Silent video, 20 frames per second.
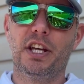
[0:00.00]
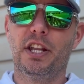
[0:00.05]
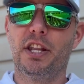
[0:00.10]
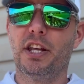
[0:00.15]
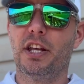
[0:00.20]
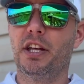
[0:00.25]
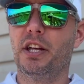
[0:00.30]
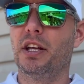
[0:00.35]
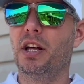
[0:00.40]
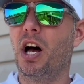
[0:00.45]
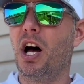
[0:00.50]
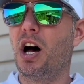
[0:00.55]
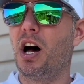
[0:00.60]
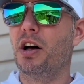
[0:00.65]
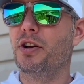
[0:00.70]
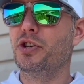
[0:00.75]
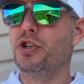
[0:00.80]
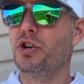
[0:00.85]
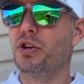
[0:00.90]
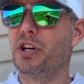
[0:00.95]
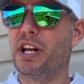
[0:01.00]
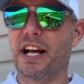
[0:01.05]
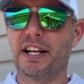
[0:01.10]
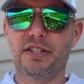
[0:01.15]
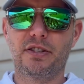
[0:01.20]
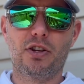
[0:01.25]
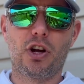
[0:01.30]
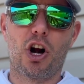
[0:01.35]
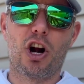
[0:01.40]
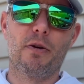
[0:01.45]
the your
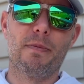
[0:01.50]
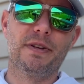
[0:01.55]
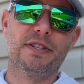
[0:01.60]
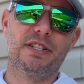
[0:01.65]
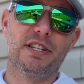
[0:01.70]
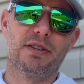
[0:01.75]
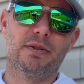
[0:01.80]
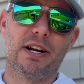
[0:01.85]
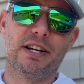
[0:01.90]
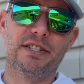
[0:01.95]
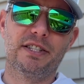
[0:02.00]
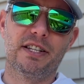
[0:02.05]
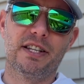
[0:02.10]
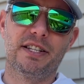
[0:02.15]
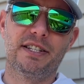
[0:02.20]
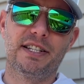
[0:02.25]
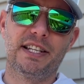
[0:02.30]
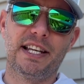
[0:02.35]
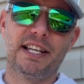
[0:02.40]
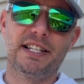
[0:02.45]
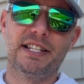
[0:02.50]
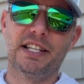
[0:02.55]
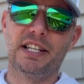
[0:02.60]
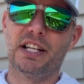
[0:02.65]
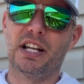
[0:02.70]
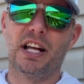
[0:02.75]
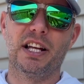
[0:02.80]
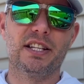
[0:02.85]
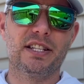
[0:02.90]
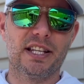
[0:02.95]
next tournaments the rest of the season.
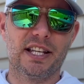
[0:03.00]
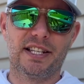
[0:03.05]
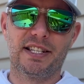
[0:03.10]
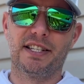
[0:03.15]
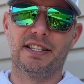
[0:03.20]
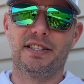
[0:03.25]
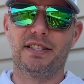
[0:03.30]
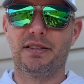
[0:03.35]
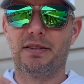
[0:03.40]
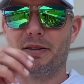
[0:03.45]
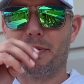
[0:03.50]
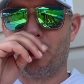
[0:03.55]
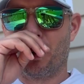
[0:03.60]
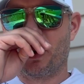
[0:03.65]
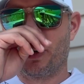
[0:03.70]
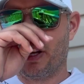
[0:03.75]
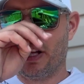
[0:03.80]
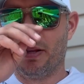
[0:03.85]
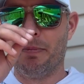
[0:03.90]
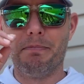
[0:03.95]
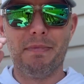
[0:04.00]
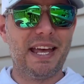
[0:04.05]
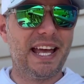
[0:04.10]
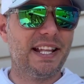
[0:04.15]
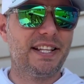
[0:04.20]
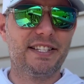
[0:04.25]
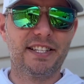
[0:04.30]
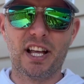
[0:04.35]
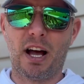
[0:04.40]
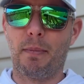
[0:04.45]
We're in
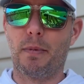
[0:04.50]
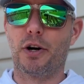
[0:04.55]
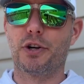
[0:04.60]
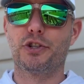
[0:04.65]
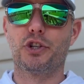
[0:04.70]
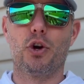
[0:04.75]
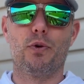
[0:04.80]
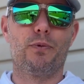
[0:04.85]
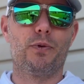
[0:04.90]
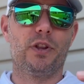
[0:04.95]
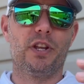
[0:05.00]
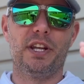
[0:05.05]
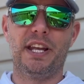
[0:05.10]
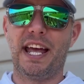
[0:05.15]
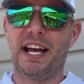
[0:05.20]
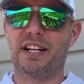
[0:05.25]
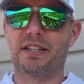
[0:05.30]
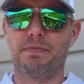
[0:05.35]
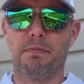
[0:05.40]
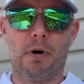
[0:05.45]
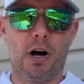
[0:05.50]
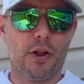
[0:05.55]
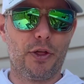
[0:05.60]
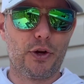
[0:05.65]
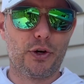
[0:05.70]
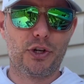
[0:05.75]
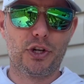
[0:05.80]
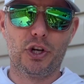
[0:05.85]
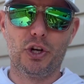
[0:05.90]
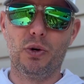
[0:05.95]
midsummer, so for the next month
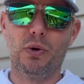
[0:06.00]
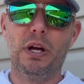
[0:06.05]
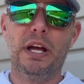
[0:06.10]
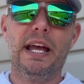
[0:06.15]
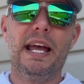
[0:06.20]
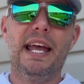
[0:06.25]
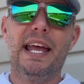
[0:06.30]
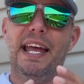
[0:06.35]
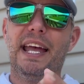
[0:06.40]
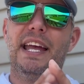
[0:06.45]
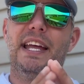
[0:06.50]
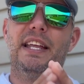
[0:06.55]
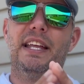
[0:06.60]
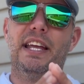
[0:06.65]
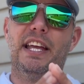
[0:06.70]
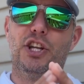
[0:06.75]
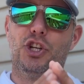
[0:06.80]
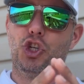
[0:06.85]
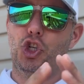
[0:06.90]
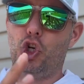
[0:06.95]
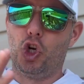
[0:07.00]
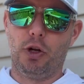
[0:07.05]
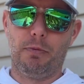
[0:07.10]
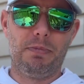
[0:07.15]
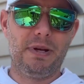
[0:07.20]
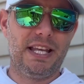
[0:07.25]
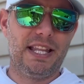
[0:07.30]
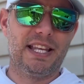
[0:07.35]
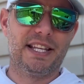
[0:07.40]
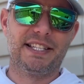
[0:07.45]
or two, it should
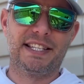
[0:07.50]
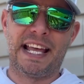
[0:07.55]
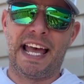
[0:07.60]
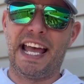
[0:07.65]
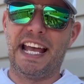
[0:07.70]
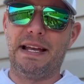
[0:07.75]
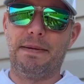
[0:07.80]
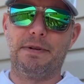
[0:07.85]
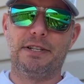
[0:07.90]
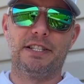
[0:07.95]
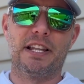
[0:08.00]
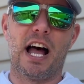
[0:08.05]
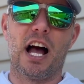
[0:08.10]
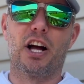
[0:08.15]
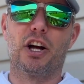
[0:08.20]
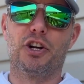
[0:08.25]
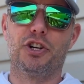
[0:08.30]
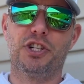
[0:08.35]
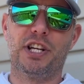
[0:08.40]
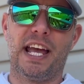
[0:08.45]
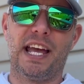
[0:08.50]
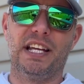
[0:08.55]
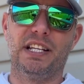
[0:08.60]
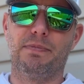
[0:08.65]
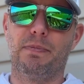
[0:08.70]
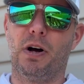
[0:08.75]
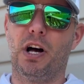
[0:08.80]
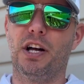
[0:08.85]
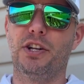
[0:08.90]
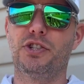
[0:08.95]
be the same. It's not going to change
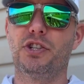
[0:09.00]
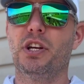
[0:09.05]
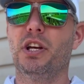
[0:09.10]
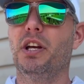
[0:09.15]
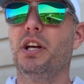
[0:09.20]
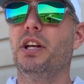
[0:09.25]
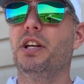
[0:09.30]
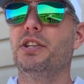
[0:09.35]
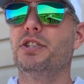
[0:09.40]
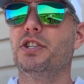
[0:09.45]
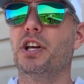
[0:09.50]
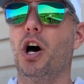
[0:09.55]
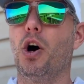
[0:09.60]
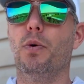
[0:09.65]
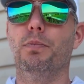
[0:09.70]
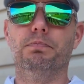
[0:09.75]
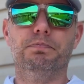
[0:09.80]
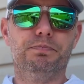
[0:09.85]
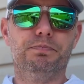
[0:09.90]
much. So